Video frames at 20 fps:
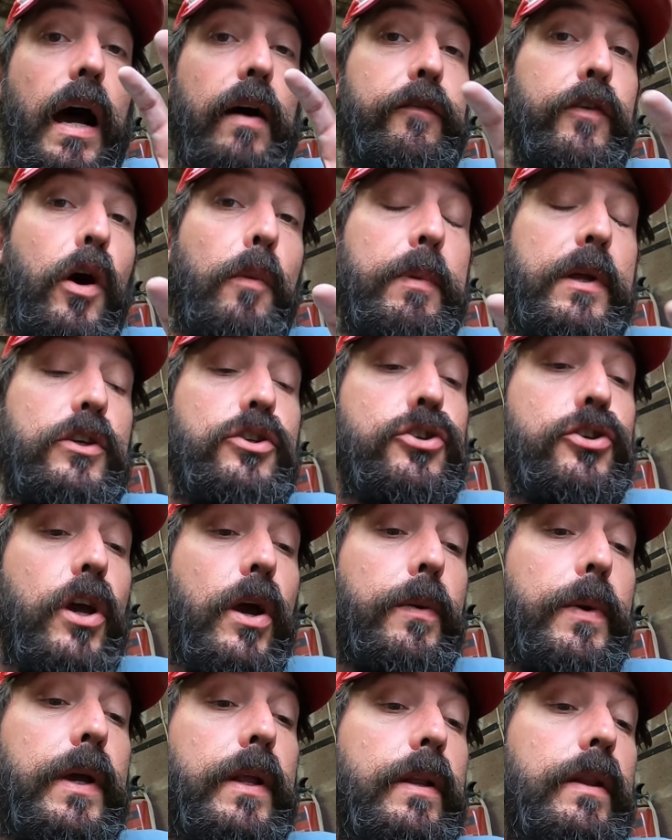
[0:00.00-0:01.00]
I've not been
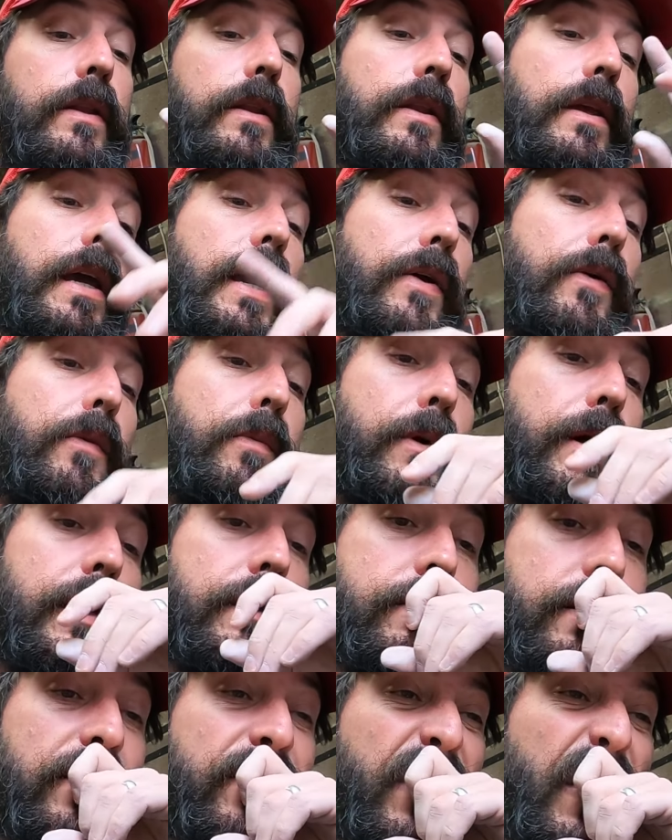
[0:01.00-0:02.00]
showing the air
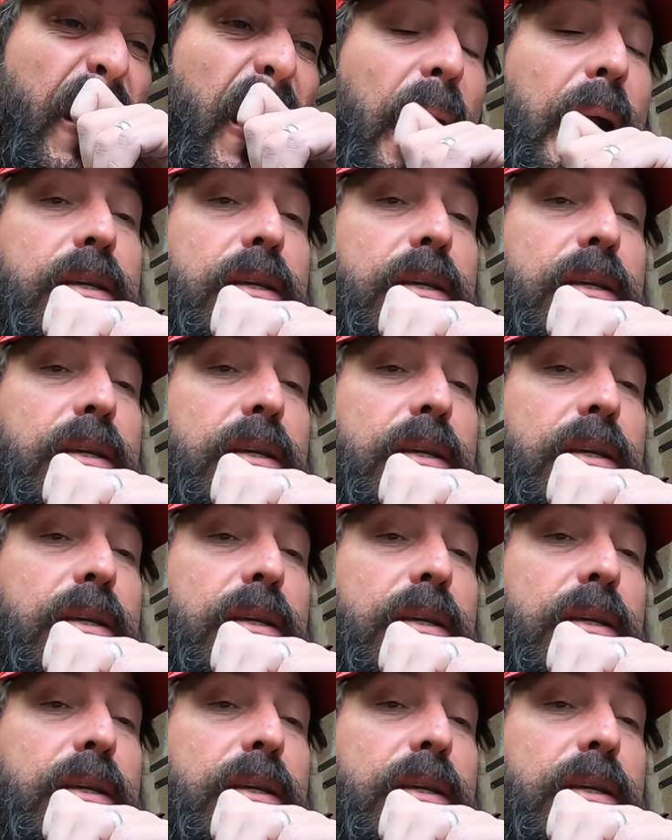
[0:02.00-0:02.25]
abrasive